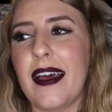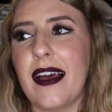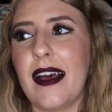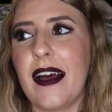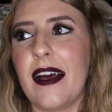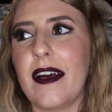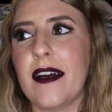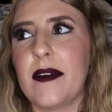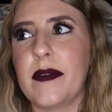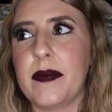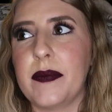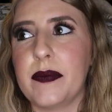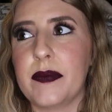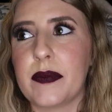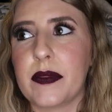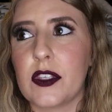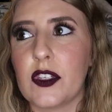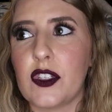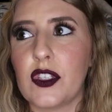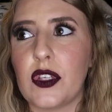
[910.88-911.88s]

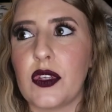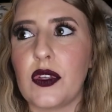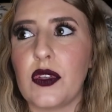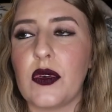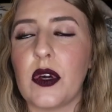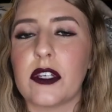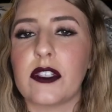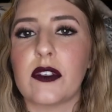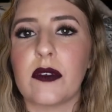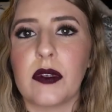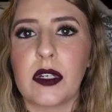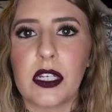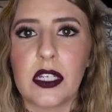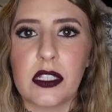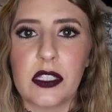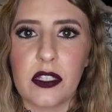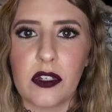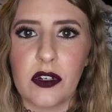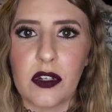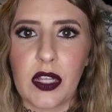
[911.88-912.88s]
Um, so you also want to
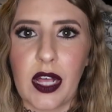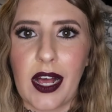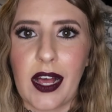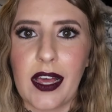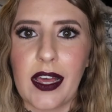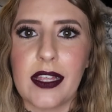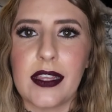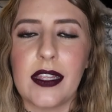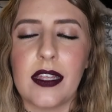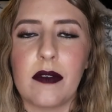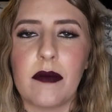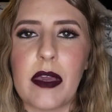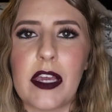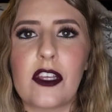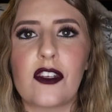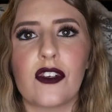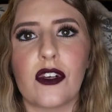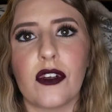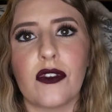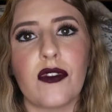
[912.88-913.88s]
consider that, and then make
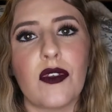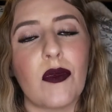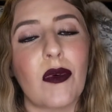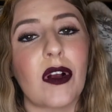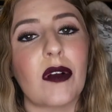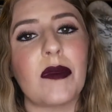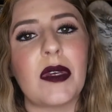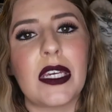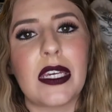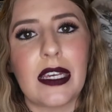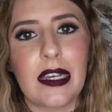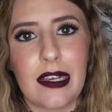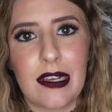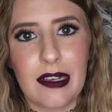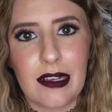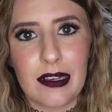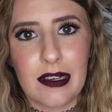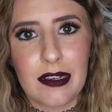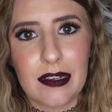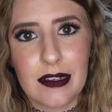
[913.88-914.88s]
sure if you are
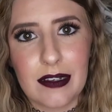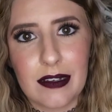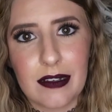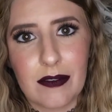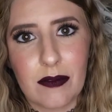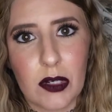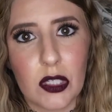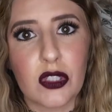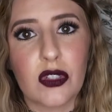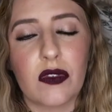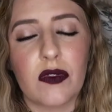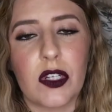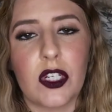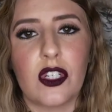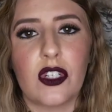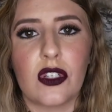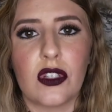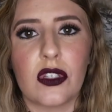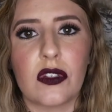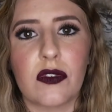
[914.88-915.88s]
making
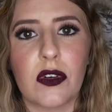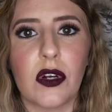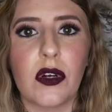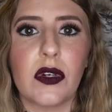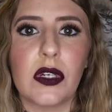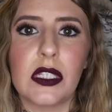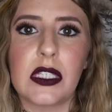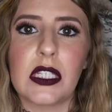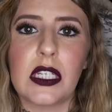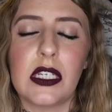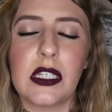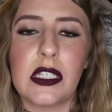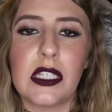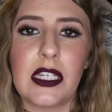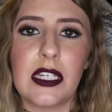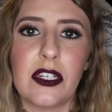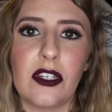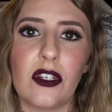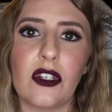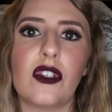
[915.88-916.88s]
reservations for Oga's
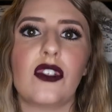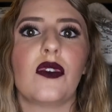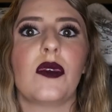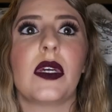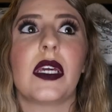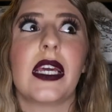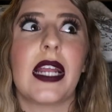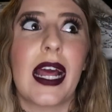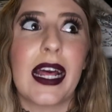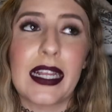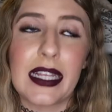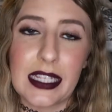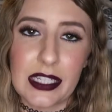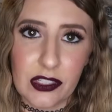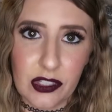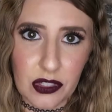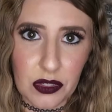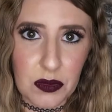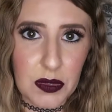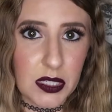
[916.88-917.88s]
Cantina, you're doing it at
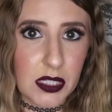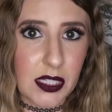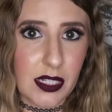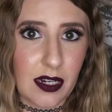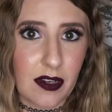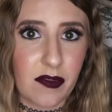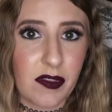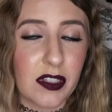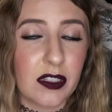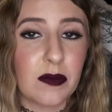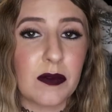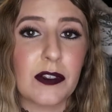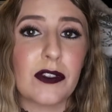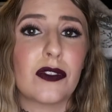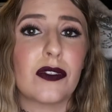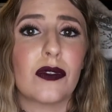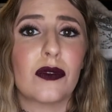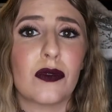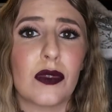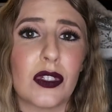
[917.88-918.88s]
least two weeks in advance,
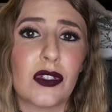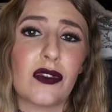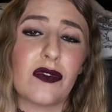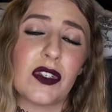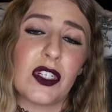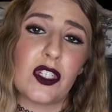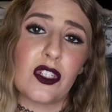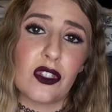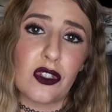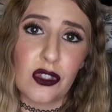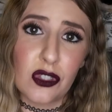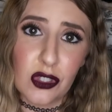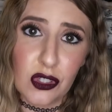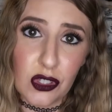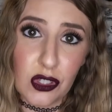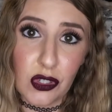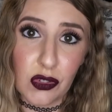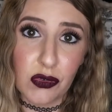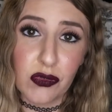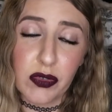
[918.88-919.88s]
because those reservations
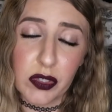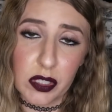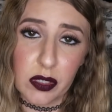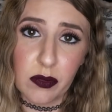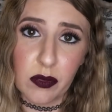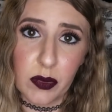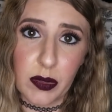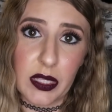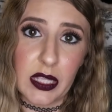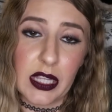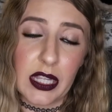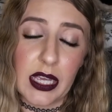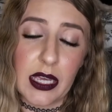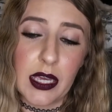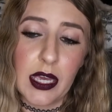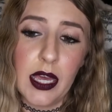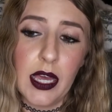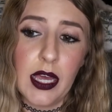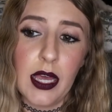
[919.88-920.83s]
do fill up quickly.